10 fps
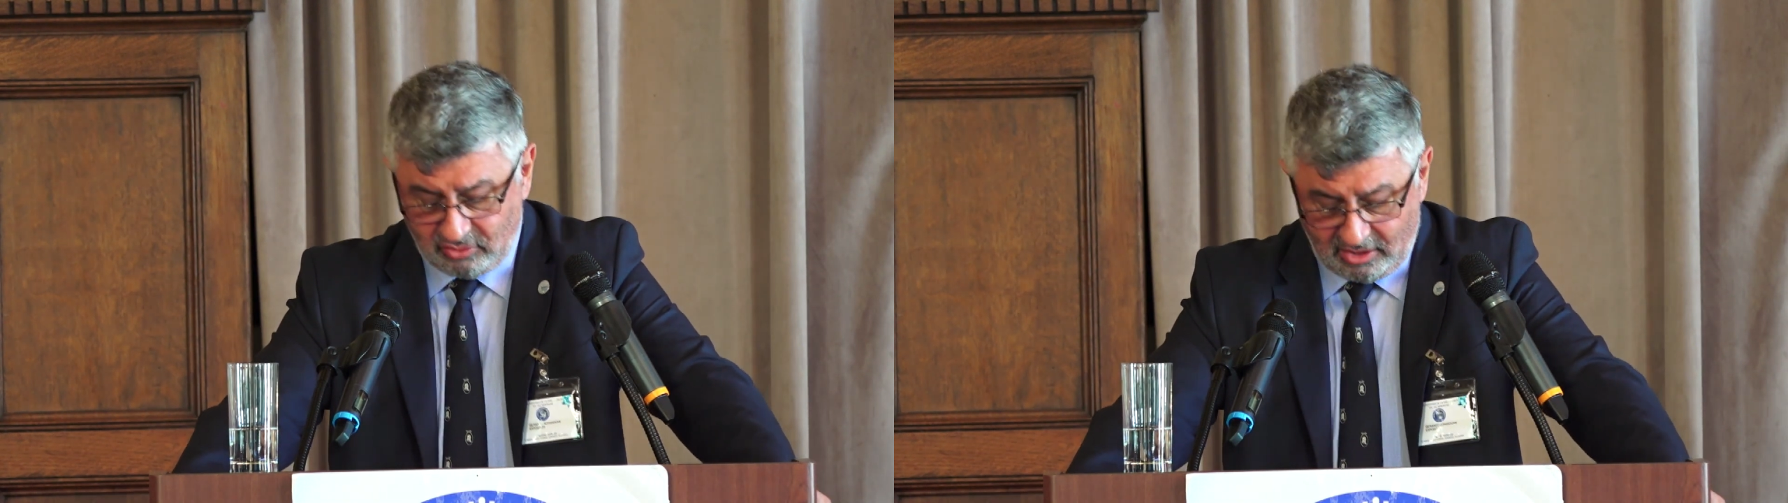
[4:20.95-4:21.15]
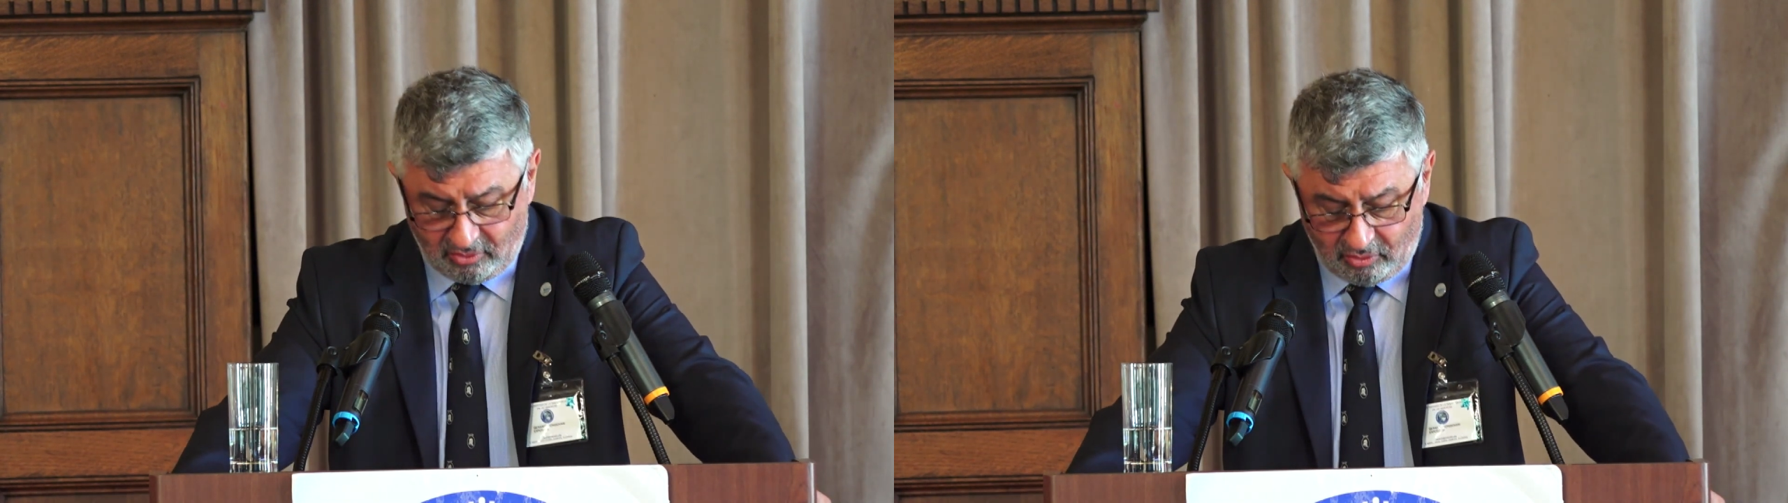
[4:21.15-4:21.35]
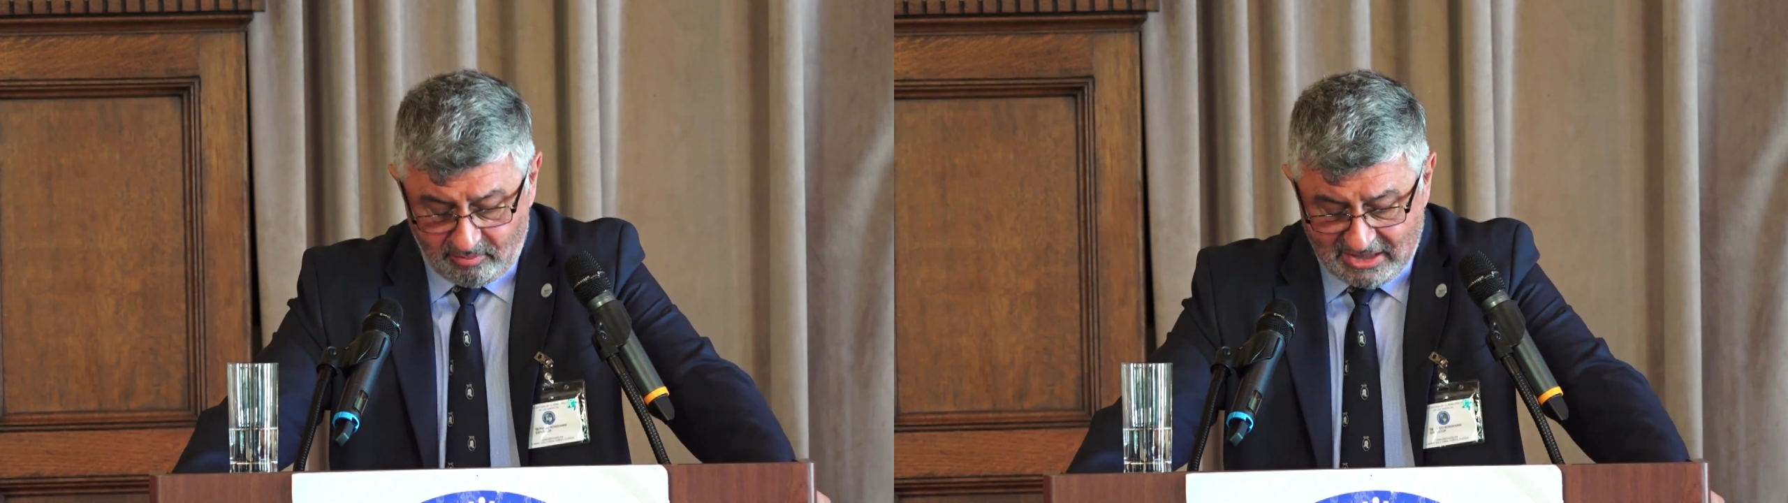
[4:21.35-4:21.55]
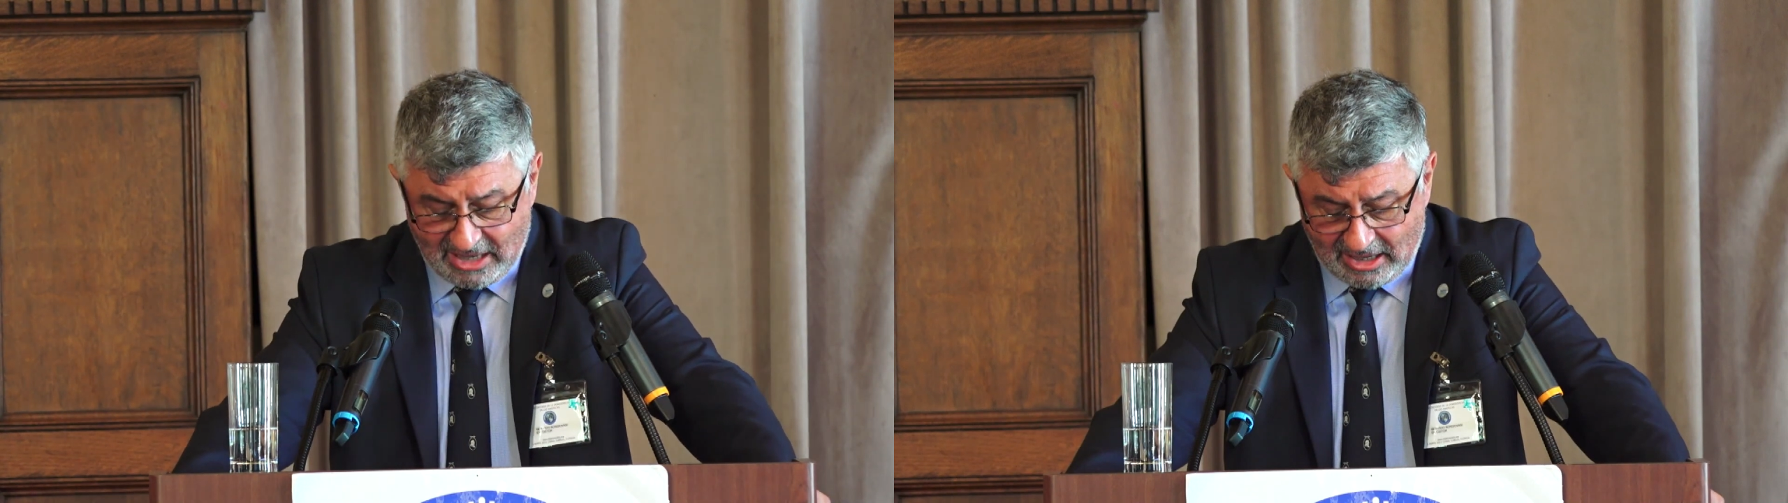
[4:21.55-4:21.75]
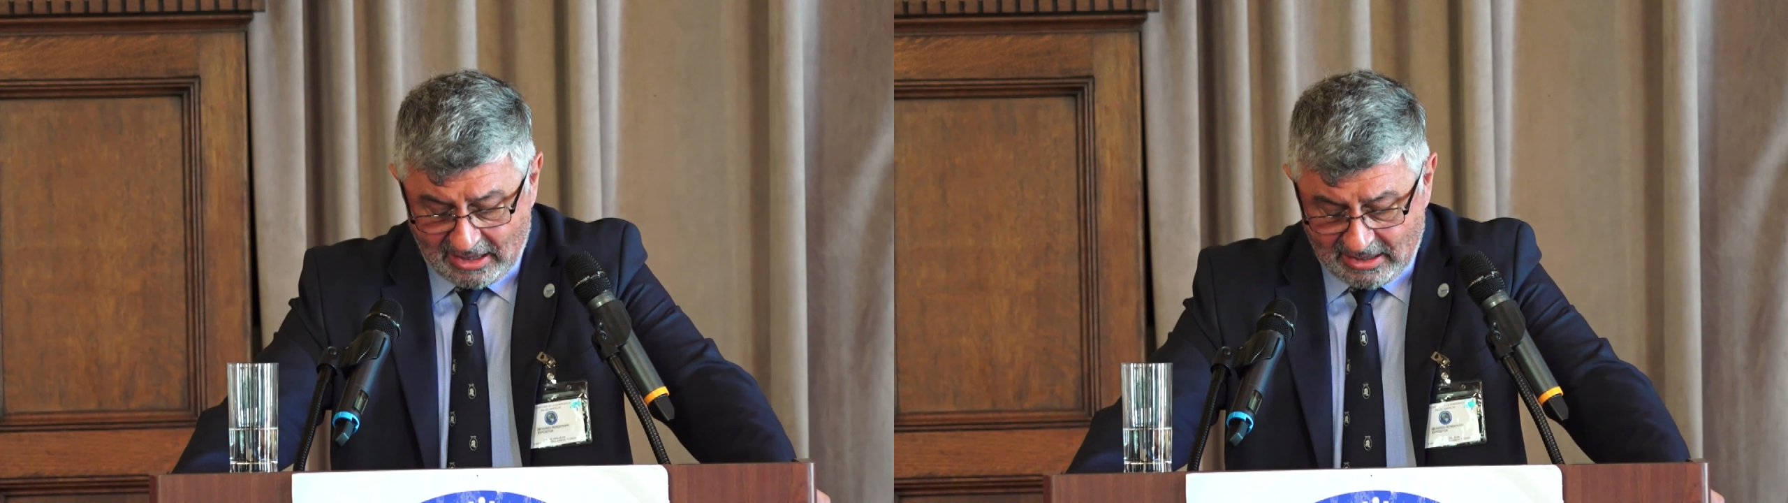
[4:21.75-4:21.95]
of the
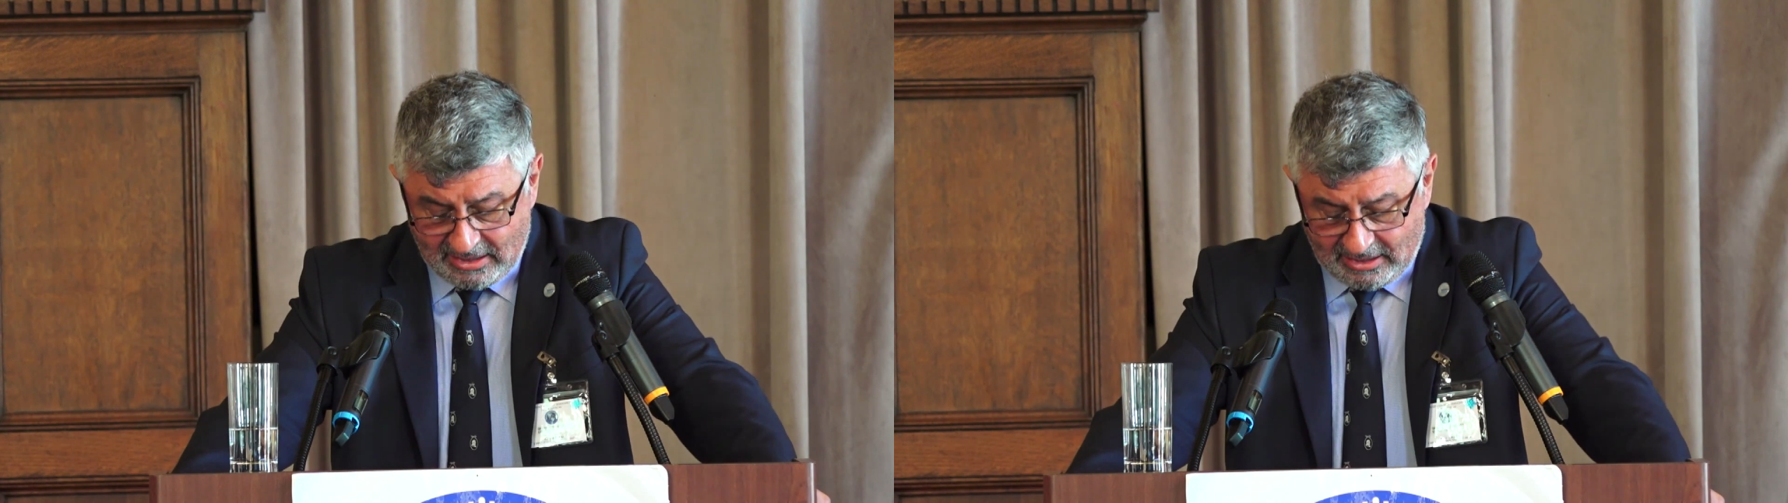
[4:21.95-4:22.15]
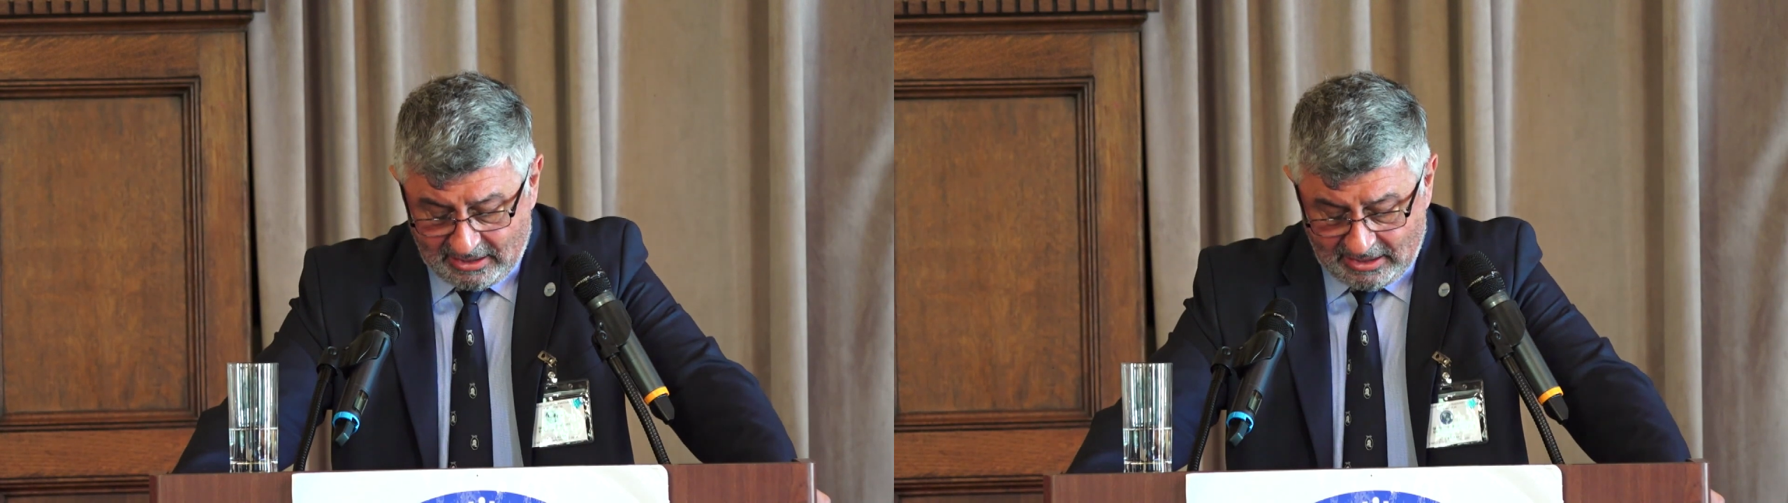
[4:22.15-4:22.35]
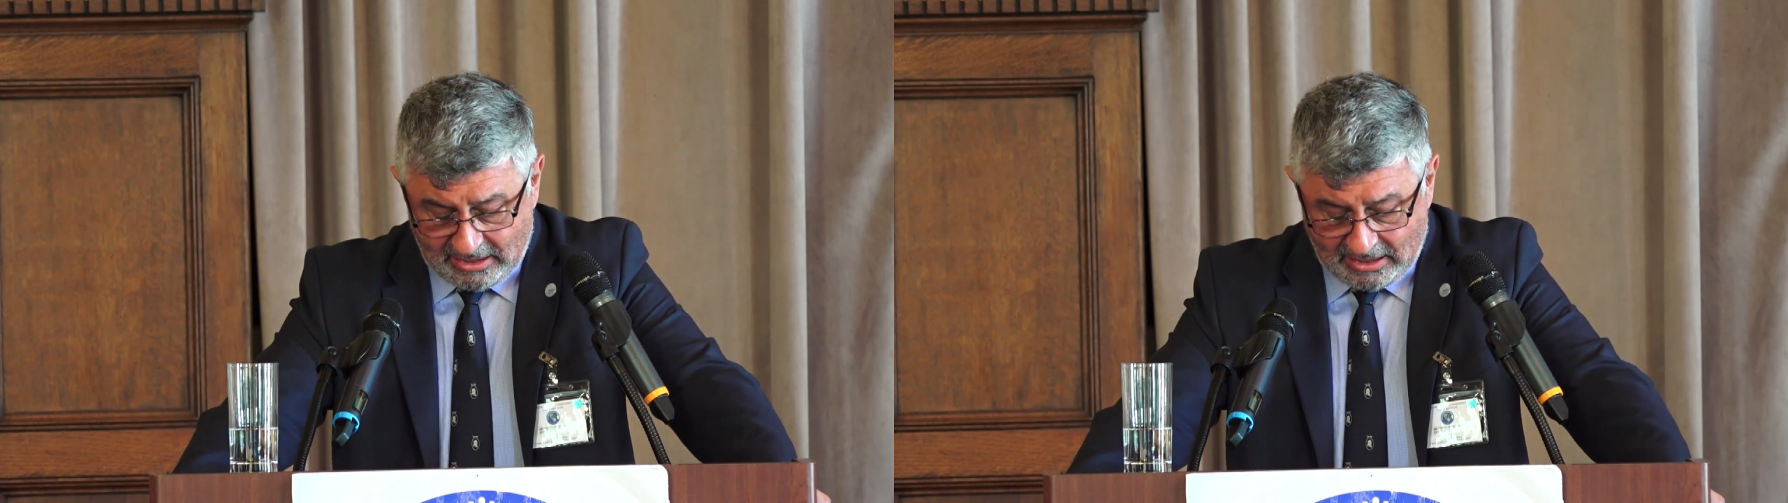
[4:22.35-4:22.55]
GDP,